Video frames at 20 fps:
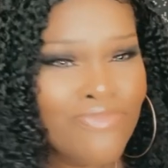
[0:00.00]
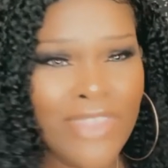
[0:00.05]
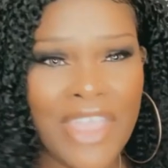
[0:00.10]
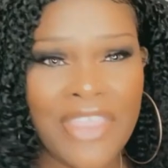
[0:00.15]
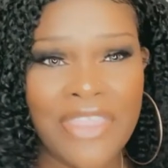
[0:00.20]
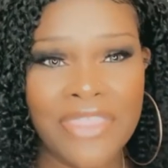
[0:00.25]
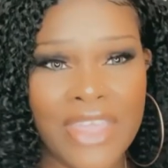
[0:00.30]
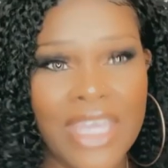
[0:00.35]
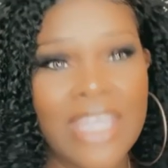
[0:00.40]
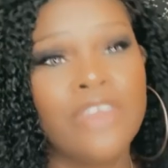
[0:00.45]

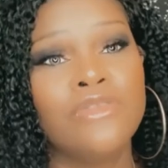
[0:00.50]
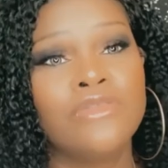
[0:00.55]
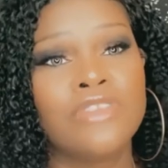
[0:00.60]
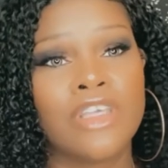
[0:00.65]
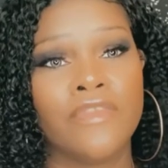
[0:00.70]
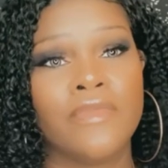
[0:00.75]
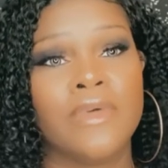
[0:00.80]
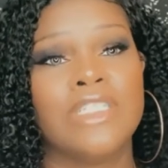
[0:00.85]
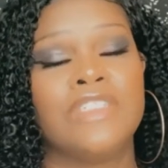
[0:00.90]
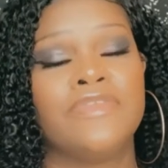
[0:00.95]
thank you
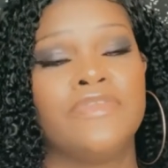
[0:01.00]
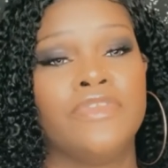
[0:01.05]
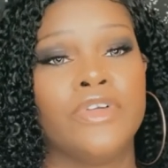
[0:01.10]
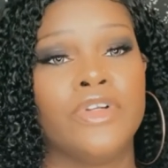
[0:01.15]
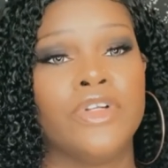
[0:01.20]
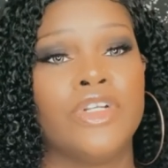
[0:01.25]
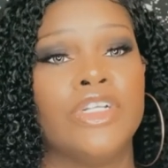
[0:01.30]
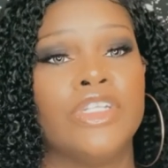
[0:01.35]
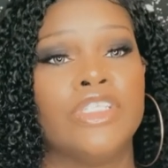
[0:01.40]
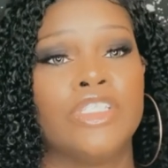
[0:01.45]
so much
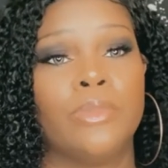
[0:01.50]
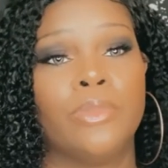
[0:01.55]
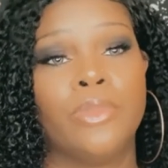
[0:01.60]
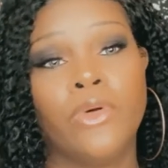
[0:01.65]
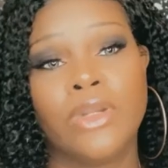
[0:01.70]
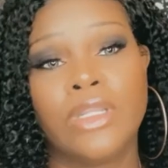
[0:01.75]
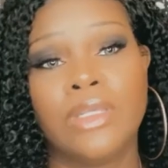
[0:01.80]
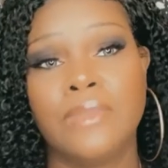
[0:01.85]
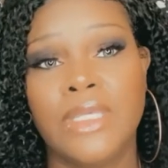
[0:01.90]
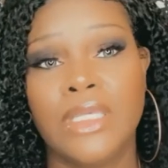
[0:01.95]
for
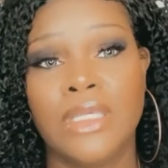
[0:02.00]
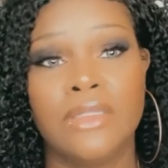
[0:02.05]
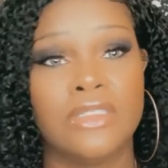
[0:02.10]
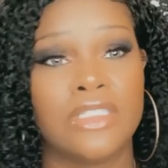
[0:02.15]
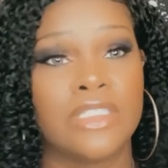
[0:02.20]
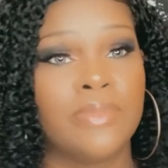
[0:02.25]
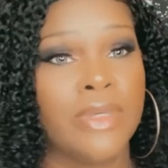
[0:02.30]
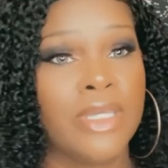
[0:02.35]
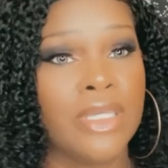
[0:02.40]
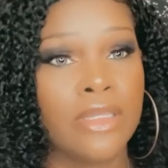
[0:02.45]
supporting me and
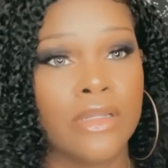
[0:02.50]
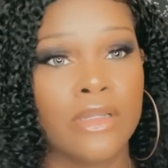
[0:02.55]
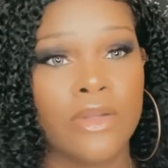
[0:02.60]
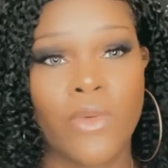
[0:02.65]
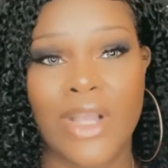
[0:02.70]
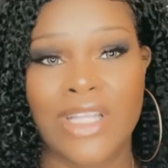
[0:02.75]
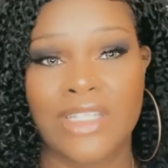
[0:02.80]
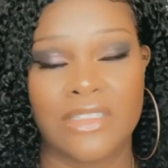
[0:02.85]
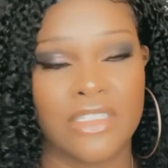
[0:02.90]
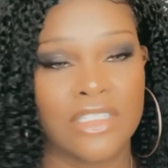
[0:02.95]
just being here and
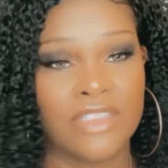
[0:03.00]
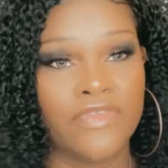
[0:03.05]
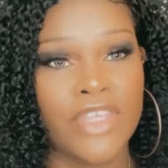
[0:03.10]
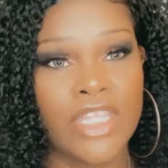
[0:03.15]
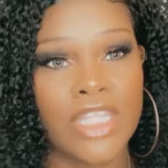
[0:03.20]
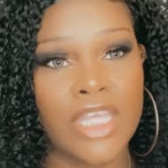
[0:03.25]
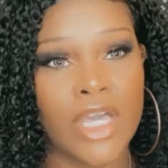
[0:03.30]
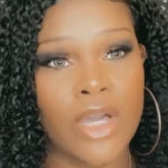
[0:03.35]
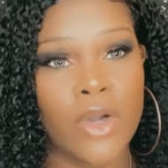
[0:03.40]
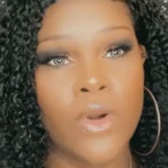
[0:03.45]
watching this
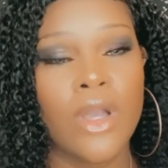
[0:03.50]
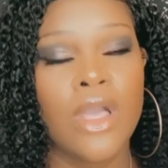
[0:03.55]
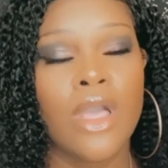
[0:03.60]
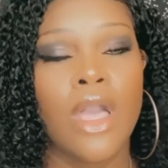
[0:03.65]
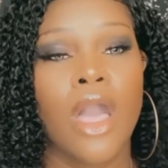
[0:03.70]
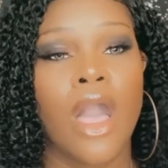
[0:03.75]
video.